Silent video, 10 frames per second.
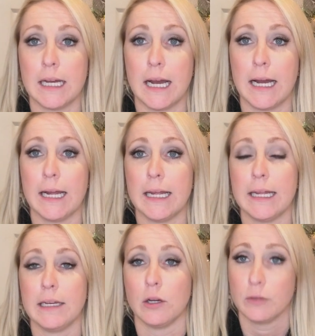
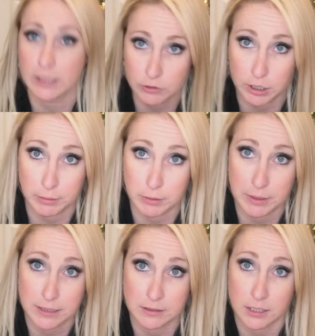I don't need creamer
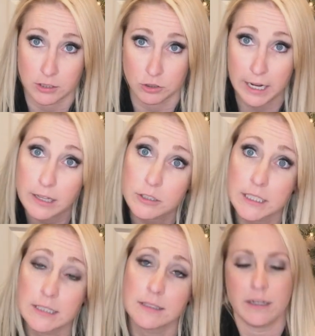because it's extra
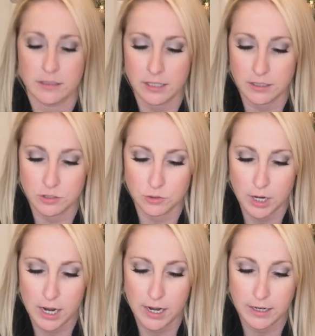calories. I decided to
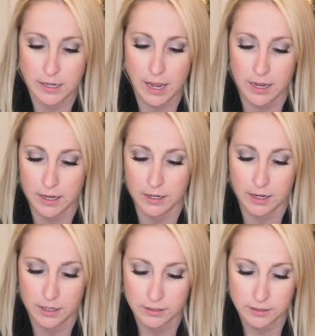try a
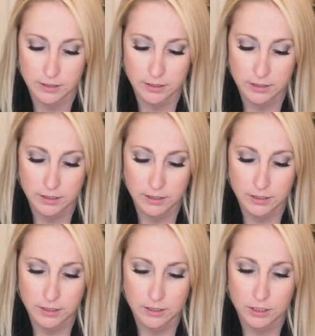
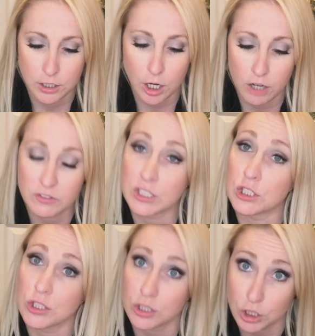coffee
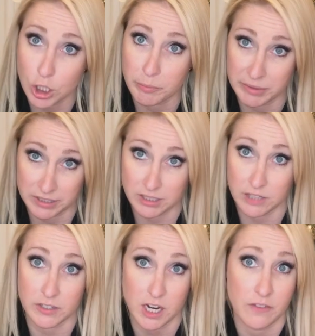syrup instead
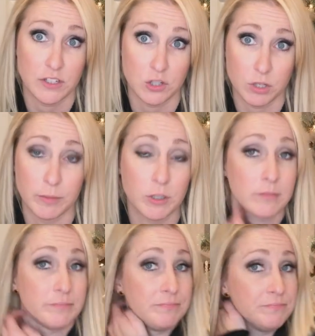of a coffee
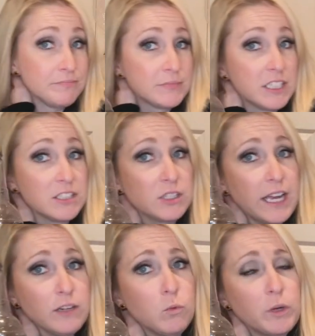creamer. And it's
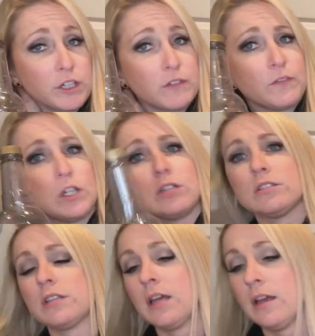kind of weird at
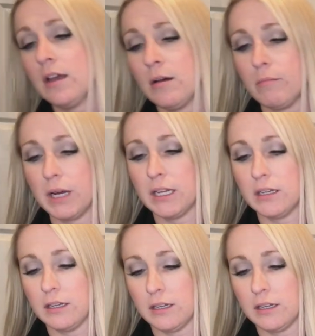first, but